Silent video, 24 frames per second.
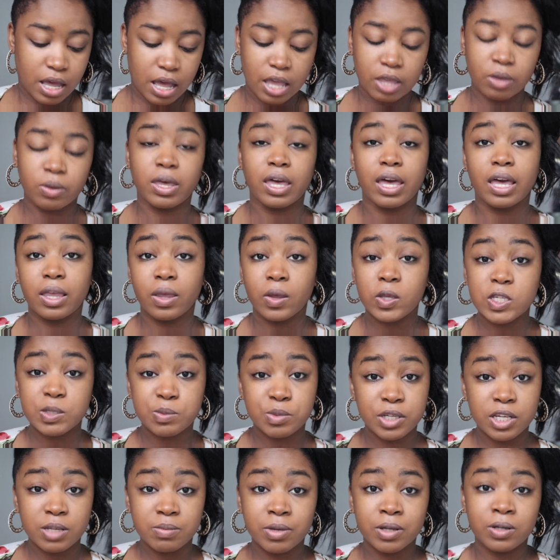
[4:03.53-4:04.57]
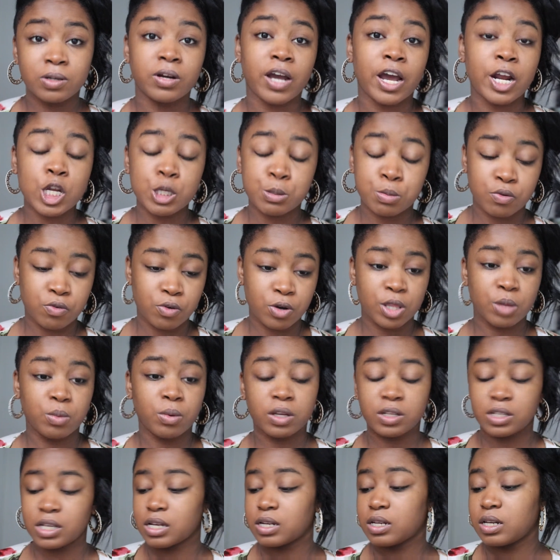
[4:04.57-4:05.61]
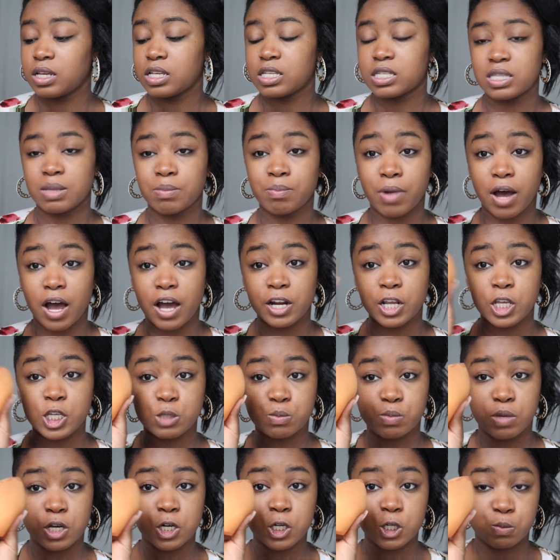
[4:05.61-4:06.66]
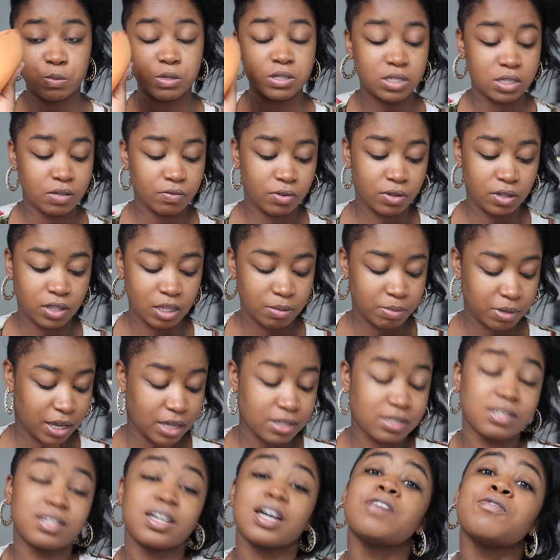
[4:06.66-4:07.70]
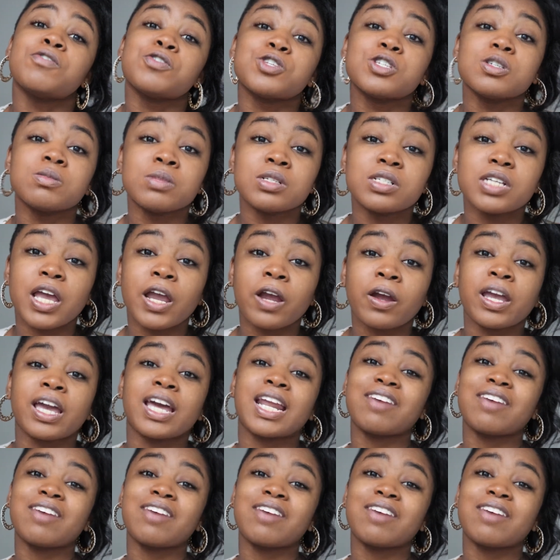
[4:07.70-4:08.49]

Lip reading: You can use a beauty blender. I just prefer the Real Techniques, the body sponge specifically, because it covers so much area,